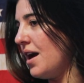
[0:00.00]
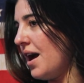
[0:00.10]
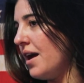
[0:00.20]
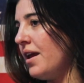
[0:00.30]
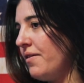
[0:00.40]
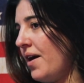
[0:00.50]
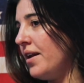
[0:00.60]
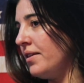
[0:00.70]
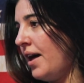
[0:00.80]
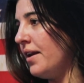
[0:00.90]
And I've
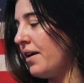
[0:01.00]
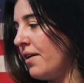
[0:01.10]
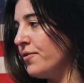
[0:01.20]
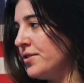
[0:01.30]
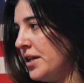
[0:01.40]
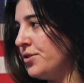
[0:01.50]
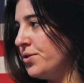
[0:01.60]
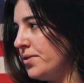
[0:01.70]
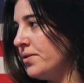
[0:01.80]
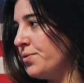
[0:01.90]
had a lot of
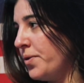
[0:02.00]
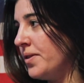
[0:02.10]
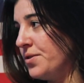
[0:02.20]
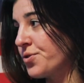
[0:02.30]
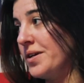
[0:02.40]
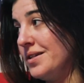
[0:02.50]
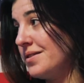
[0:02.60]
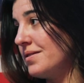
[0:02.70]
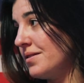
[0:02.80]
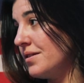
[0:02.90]
conversations with the
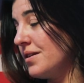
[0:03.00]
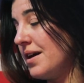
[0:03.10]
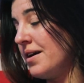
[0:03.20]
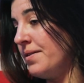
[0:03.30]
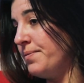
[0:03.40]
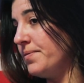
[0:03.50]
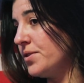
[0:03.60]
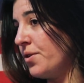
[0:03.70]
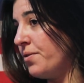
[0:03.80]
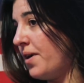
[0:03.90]
trees.
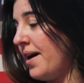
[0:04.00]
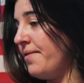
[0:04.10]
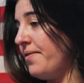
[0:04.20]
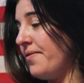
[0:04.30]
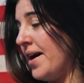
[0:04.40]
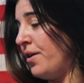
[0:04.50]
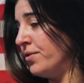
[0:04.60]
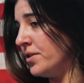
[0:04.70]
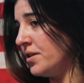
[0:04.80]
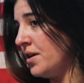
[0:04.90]
So I've
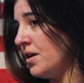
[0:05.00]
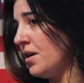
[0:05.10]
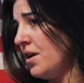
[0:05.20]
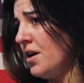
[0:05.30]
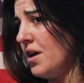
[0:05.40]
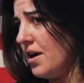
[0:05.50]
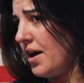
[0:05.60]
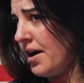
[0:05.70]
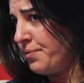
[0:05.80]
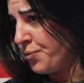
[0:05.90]
found
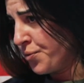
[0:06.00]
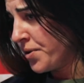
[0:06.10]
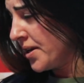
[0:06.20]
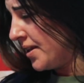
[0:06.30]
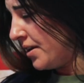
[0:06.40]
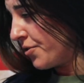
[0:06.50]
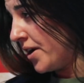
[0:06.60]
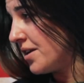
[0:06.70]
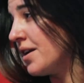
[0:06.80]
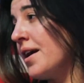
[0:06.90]
a really
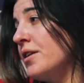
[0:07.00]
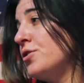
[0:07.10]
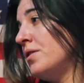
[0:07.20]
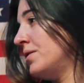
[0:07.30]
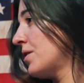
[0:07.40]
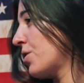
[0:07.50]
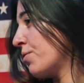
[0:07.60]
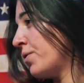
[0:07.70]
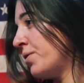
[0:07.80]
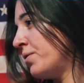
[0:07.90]
great connection
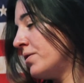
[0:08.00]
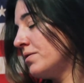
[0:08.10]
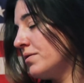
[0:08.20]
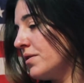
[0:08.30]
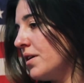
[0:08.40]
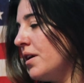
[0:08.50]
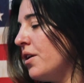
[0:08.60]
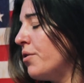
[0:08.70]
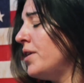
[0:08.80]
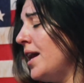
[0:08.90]
through, you
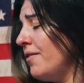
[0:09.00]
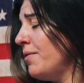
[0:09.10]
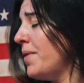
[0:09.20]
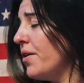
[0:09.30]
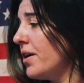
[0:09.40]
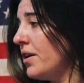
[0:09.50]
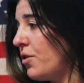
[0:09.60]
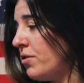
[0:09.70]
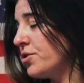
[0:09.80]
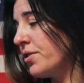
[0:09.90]
know, Native American
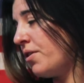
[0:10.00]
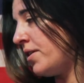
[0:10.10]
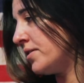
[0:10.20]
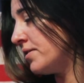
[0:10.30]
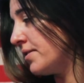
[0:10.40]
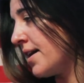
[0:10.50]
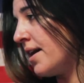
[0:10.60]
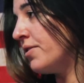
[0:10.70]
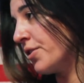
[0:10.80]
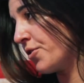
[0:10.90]
culture calls
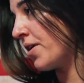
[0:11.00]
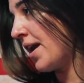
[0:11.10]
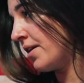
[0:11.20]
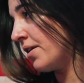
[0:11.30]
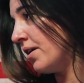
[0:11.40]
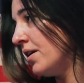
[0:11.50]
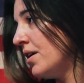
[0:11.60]
God the creator.